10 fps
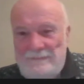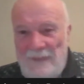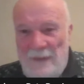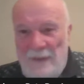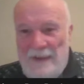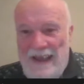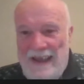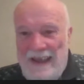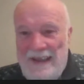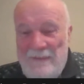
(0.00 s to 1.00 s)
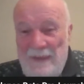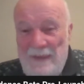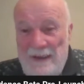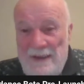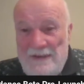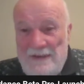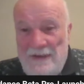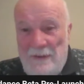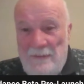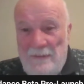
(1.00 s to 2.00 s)
Okay,
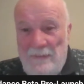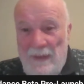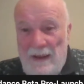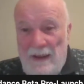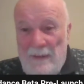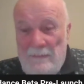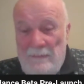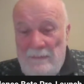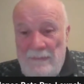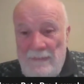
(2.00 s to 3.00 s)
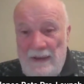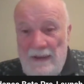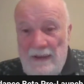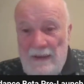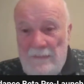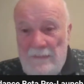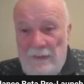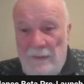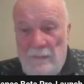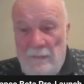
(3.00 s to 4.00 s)
so I've
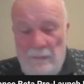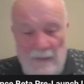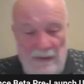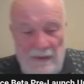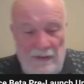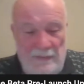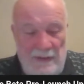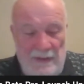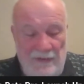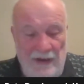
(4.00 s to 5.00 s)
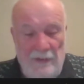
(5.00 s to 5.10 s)
forgotten, lost my track.